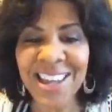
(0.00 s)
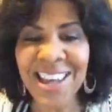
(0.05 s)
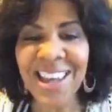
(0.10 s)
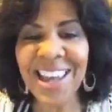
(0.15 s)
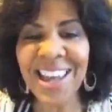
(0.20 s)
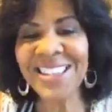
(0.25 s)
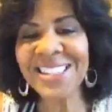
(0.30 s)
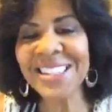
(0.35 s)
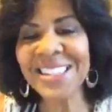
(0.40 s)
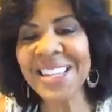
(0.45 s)

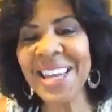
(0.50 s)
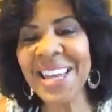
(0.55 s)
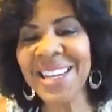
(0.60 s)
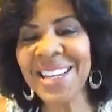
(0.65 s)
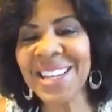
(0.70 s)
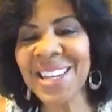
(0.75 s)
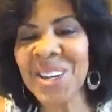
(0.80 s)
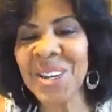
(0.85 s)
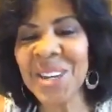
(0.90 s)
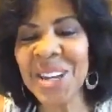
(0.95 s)
Hey,
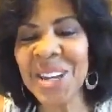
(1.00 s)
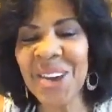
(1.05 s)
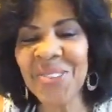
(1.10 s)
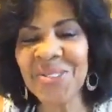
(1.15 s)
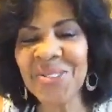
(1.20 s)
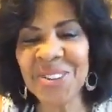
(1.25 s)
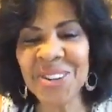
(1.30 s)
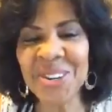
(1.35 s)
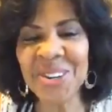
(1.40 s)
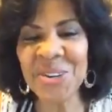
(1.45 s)
Sandy, good
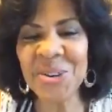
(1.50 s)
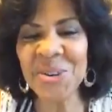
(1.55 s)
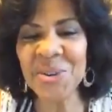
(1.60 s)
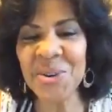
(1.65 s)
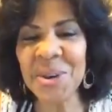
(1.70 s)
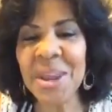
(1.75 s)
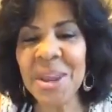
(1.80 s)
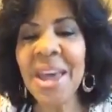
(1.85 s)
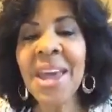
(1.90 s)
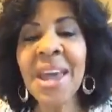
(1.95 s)

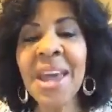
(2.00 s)
afternoon.